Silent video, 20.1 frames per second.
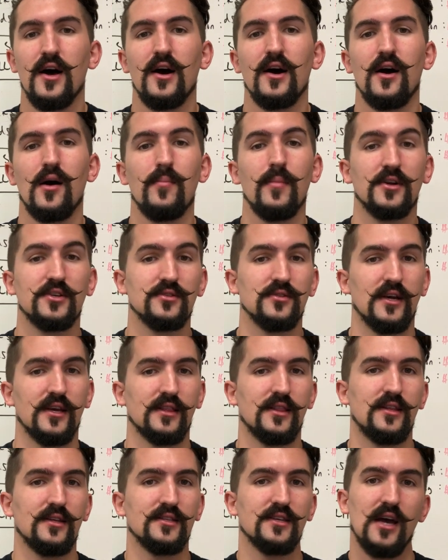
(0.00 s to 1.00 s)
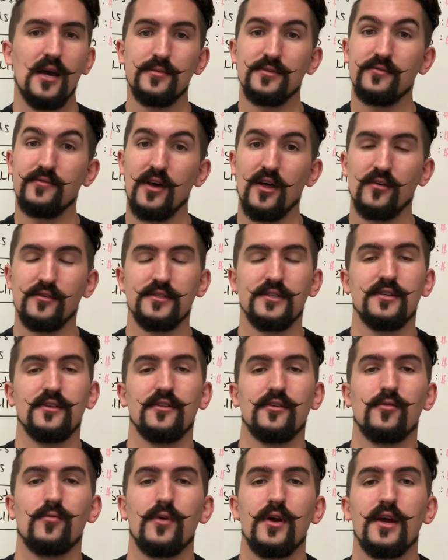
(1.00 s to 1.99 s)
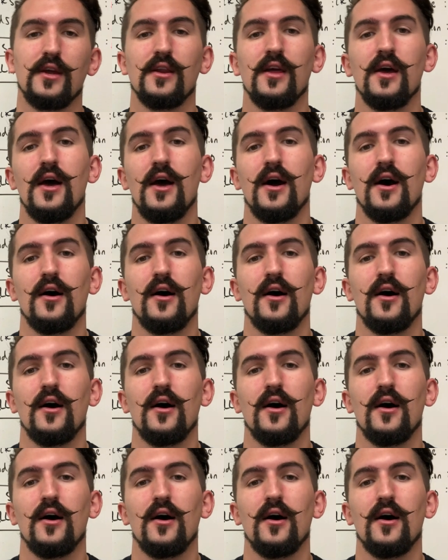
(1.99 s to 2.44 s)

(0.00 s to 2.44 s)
much like the times of Alexander the Great,